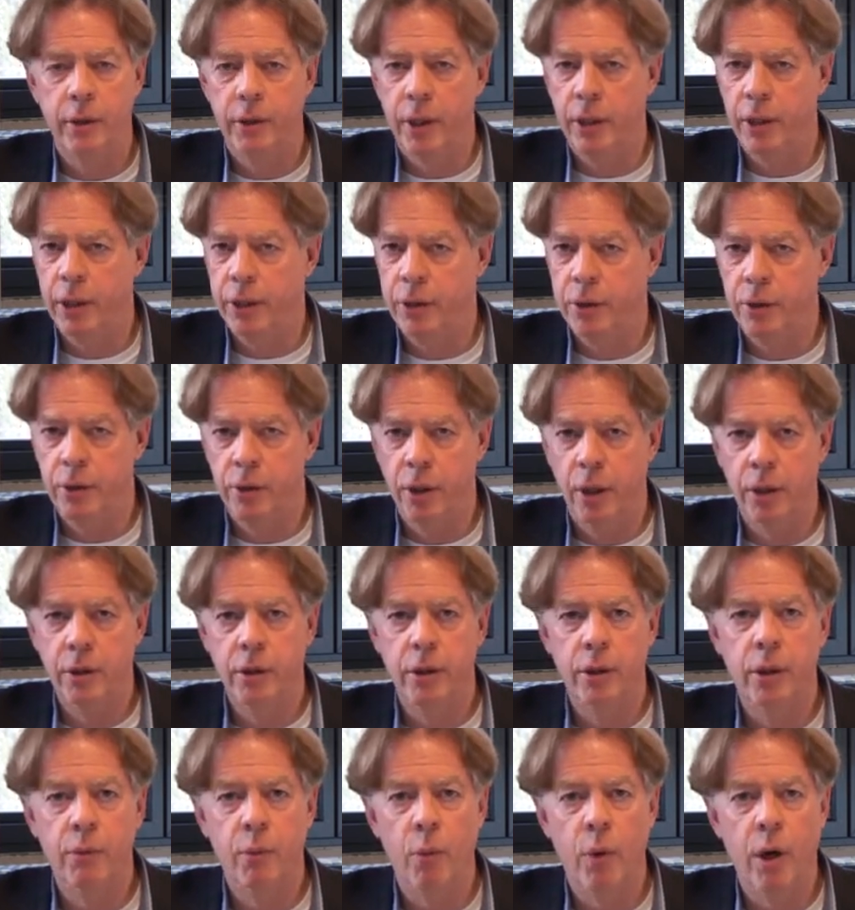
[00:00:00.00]
There is
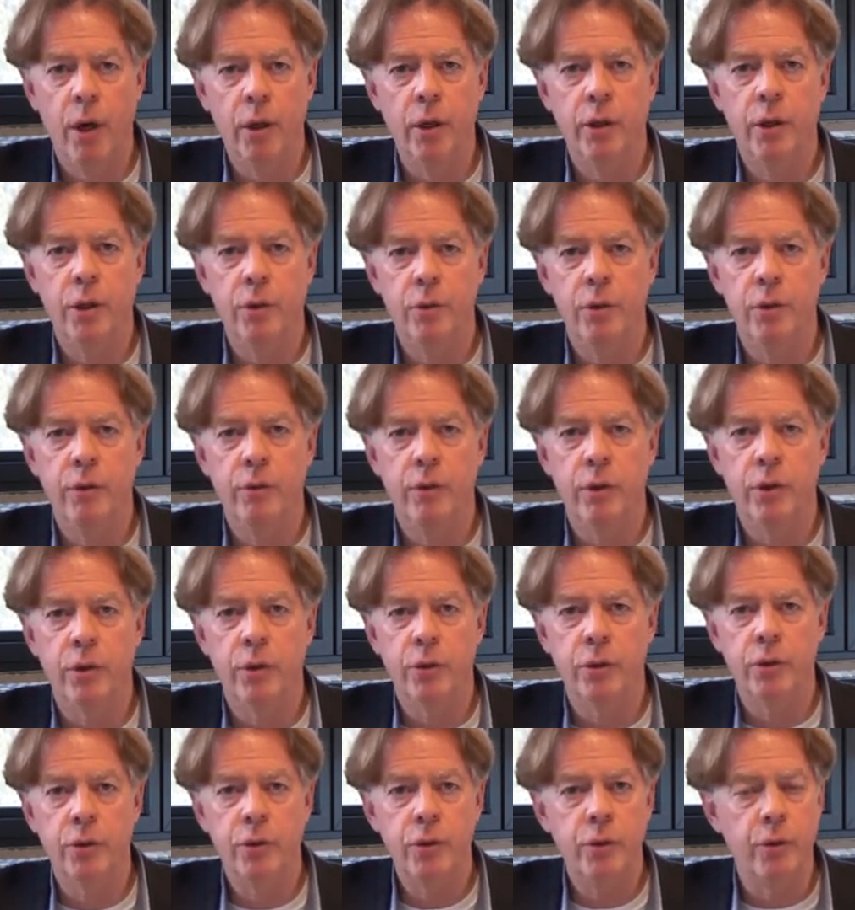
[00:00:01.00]
not one
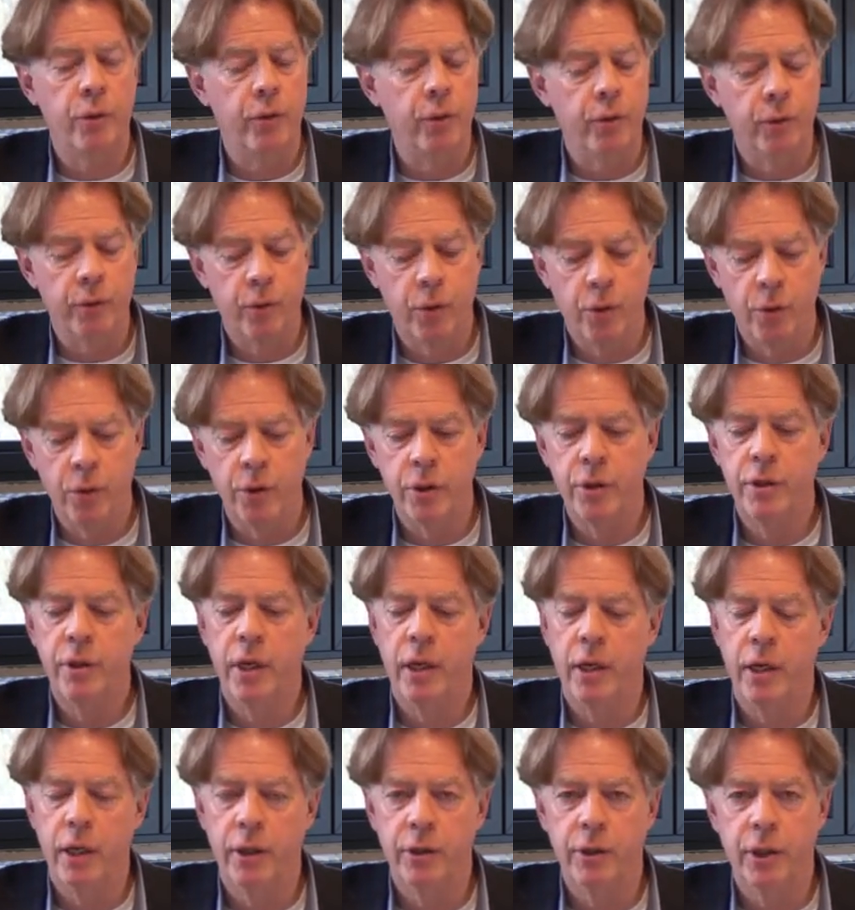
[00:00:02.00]
universal truth. Of course,
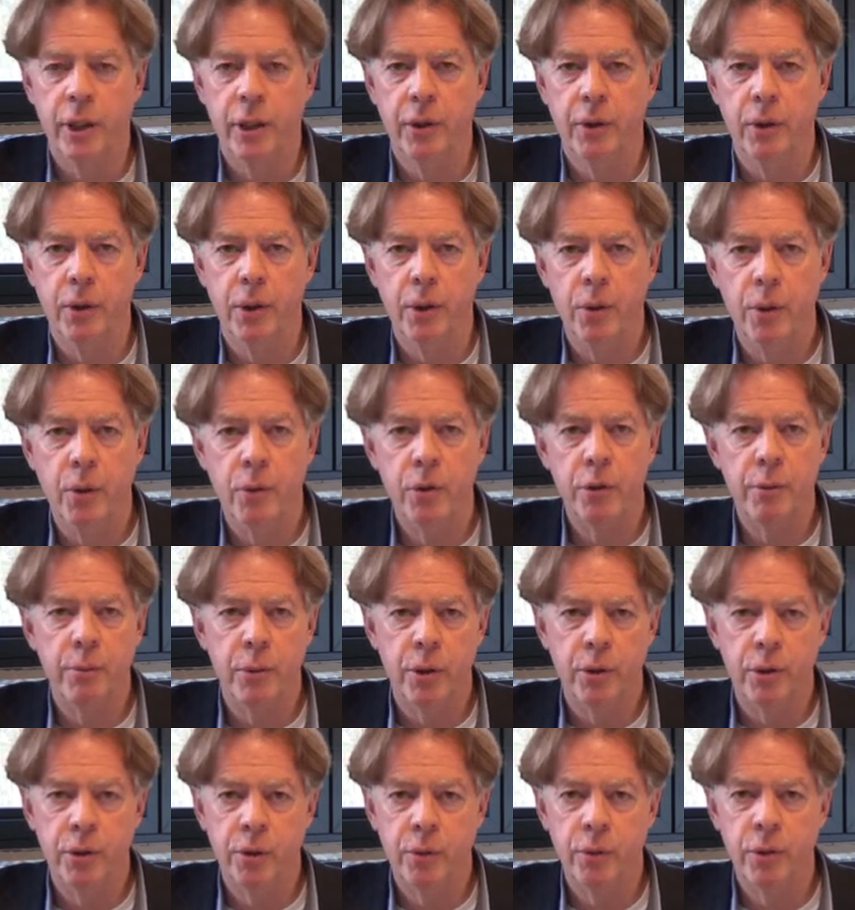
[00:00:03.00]
there are general laws,
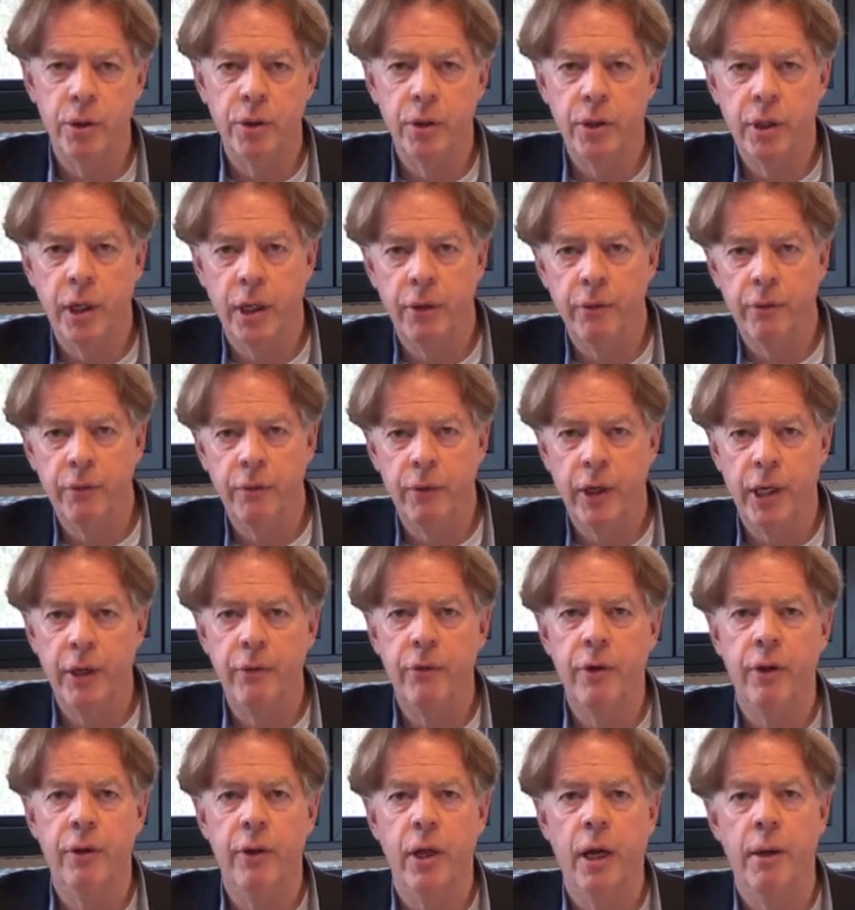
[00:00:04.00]
but students can
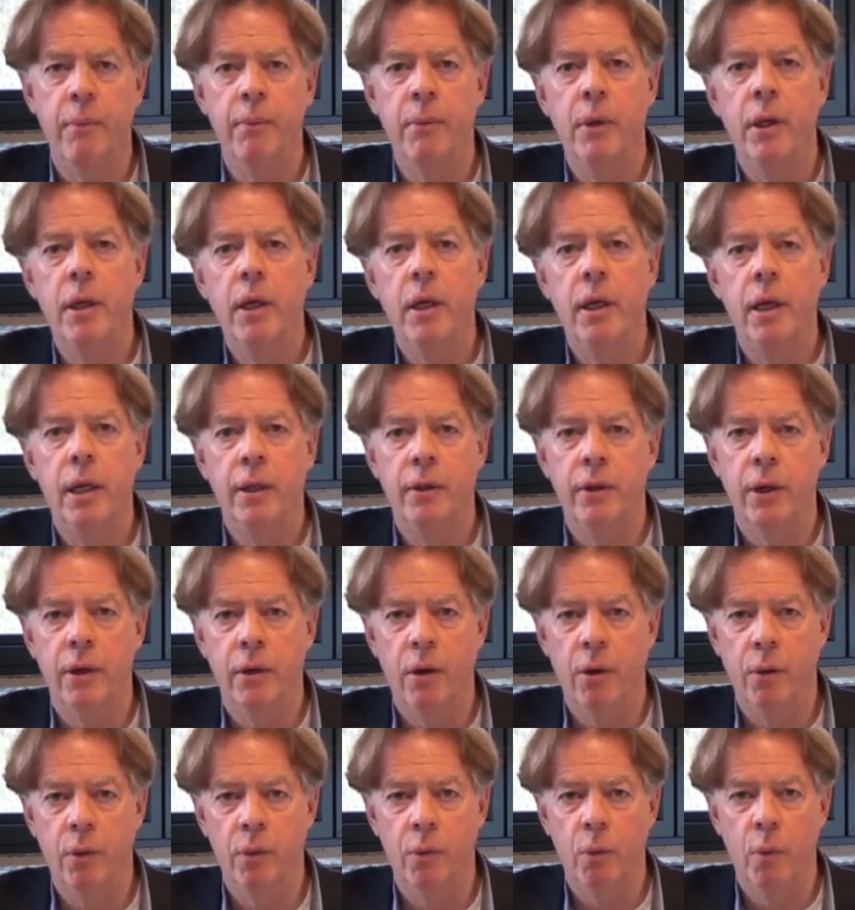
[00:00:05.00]
flavor them in
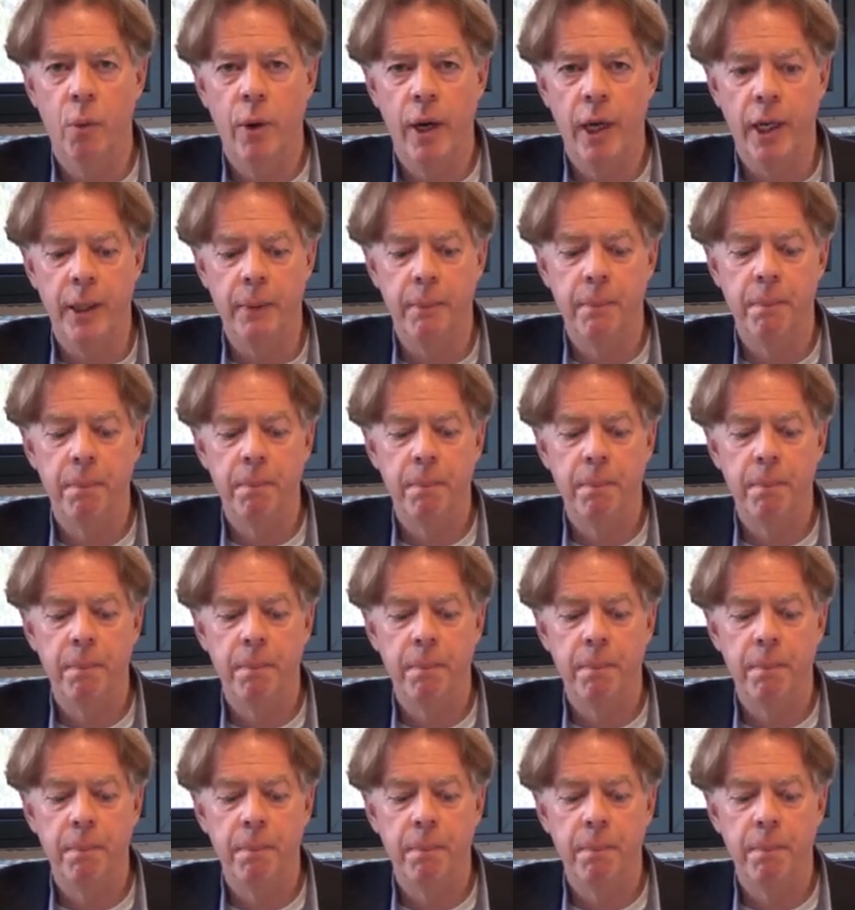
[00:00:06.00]
their own way.